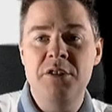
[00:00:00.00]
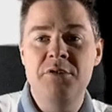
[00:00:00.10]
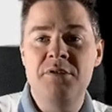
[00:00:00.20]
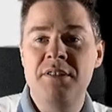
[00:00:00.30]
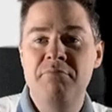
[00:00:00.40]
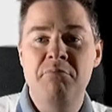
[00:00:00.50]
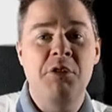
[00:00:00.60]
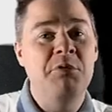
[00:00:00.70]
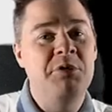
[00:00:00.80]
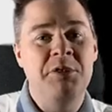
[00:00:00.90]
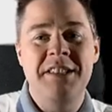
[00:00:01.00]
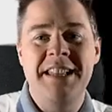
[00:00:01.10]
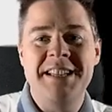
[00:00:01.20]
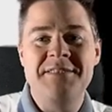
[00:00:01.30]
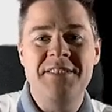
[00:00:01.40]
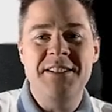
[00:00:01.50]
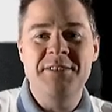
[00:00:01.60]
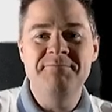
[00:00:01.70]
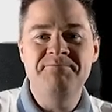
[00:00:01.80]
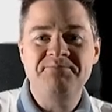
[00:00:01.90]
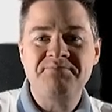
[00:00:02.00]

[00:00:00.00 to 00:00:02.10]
to use, go to the next video.